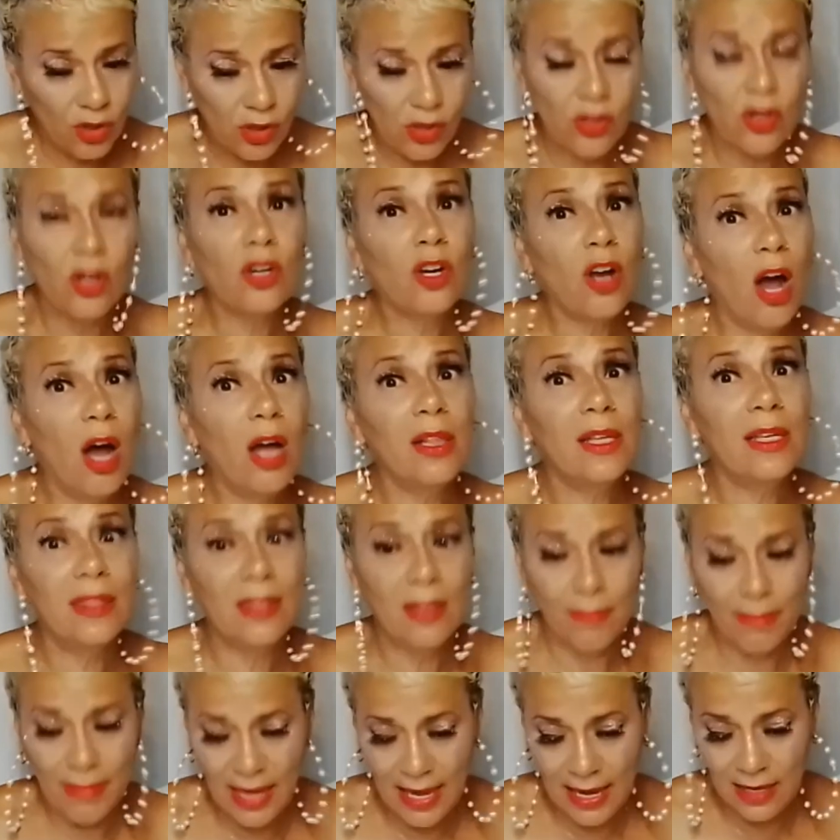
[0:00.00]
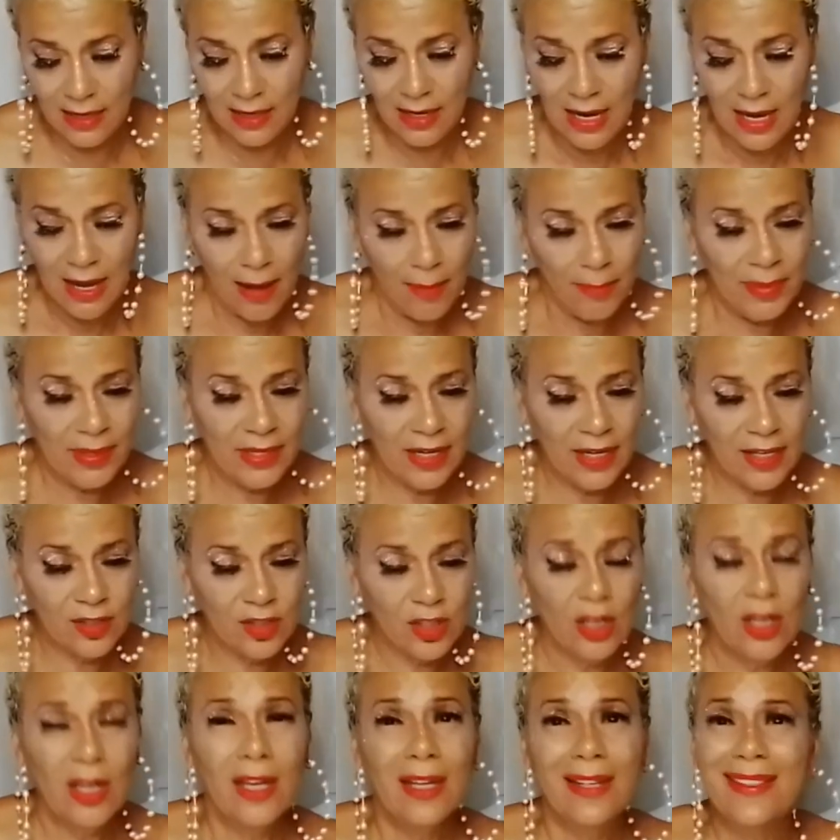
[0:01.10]
you're calling them in
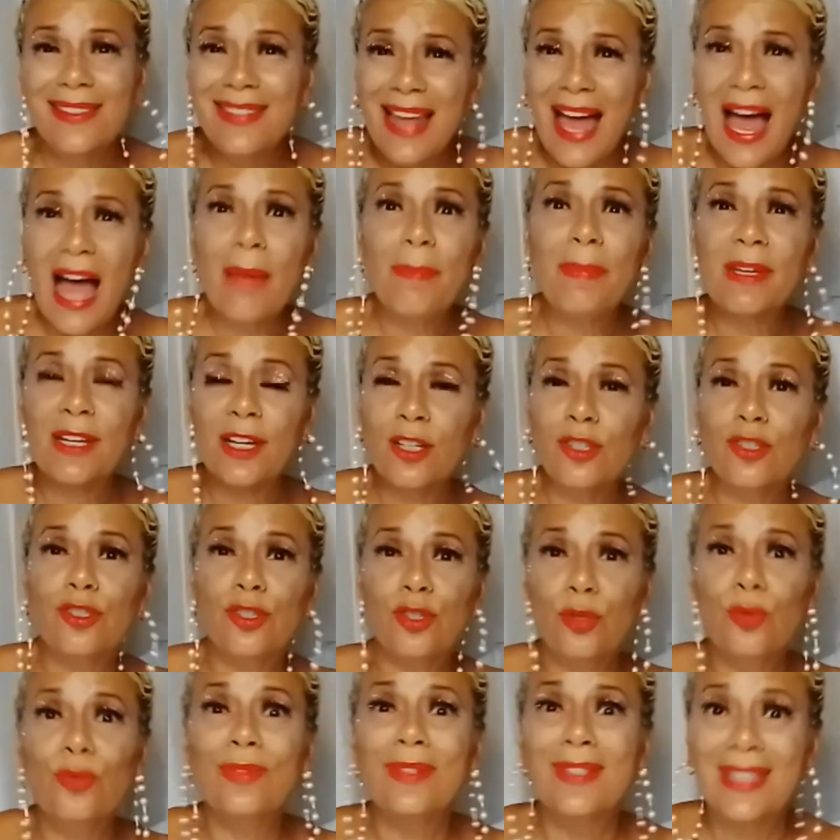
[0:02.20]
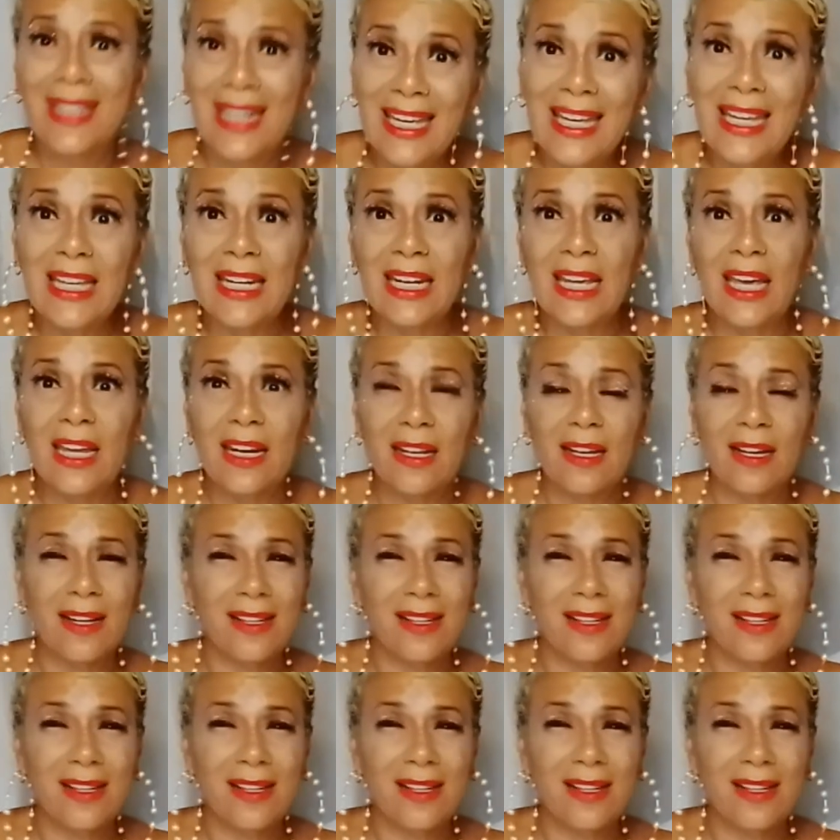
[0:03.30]
because not because you need it,